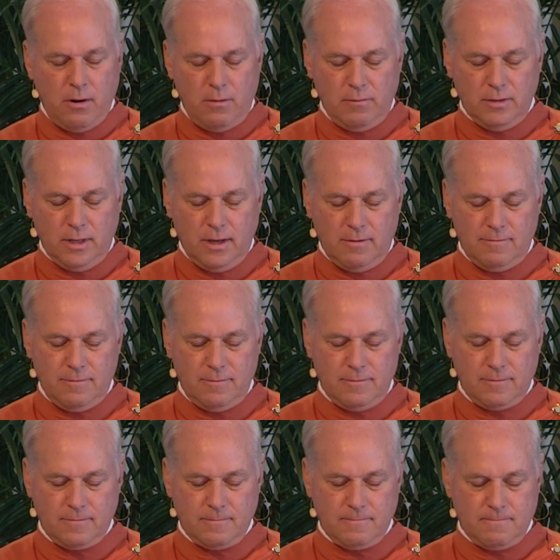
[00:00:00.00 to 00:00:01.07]
power of
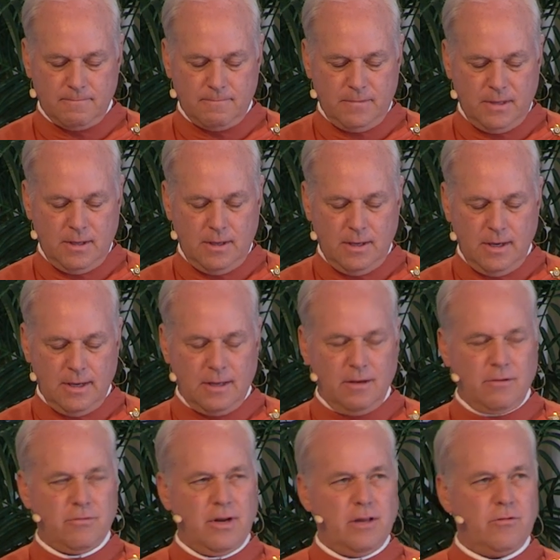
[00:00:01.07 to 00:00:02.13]
love. It
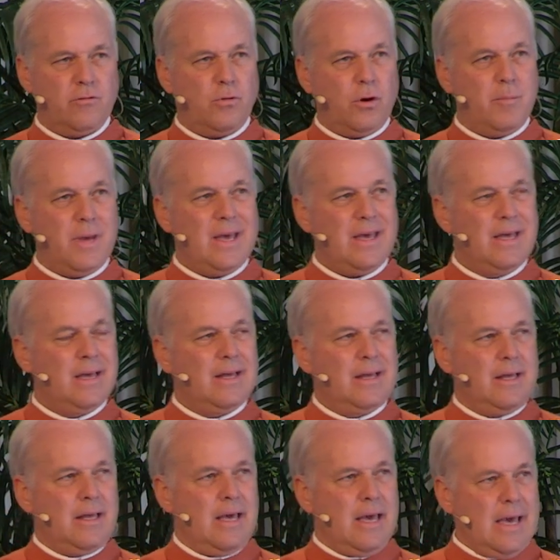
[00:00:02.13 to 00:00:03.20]
can transform
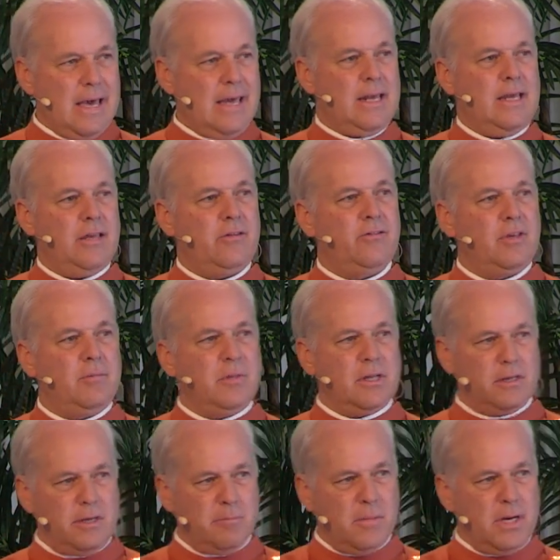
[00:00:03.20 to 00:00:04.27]
any
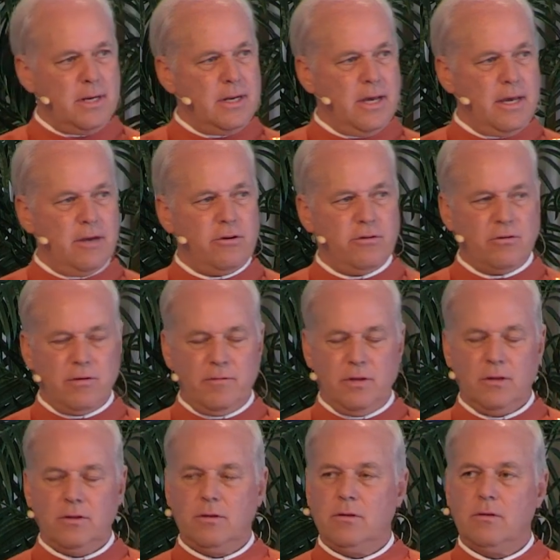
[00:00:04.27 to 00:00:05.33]
seemingly mundane or
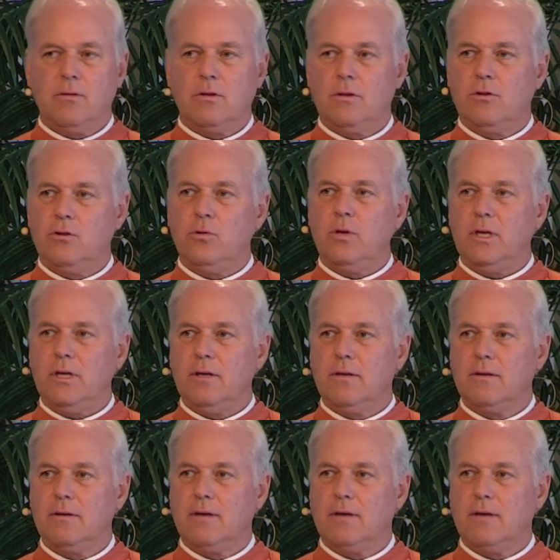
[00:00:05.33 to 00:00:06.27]
trivial duty,